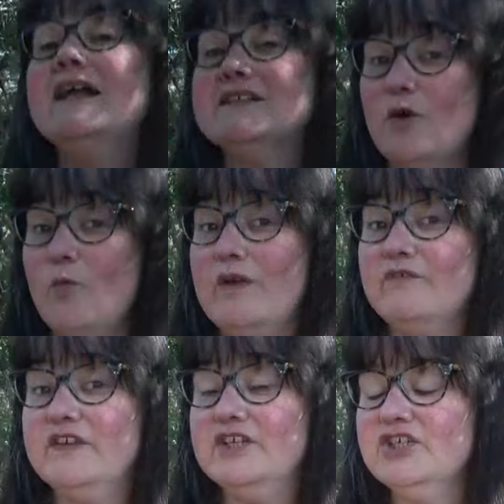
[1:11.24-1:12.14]
It's not
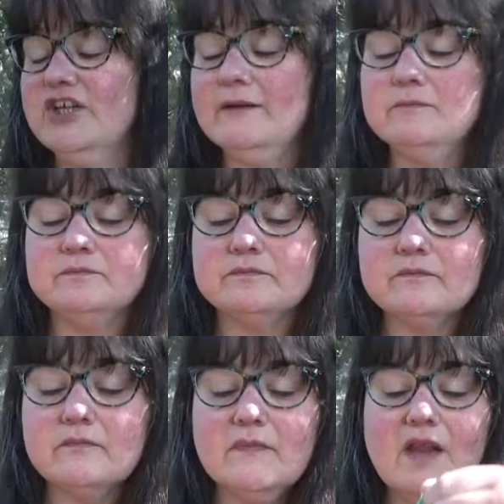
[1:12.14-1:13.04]
wet finished yet,
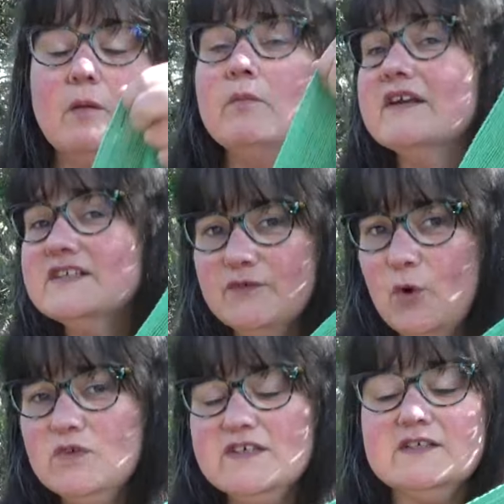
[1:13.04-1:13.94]
because of
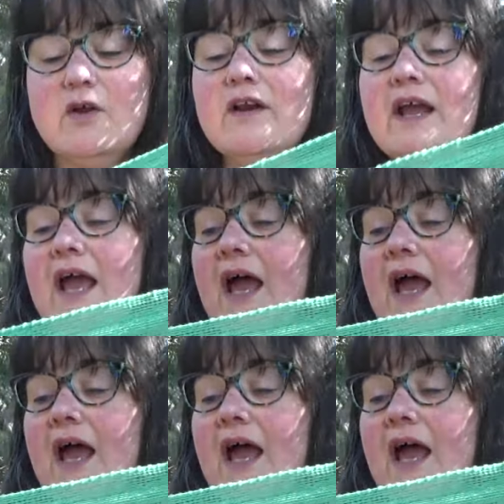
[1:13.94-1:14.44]
course it's not.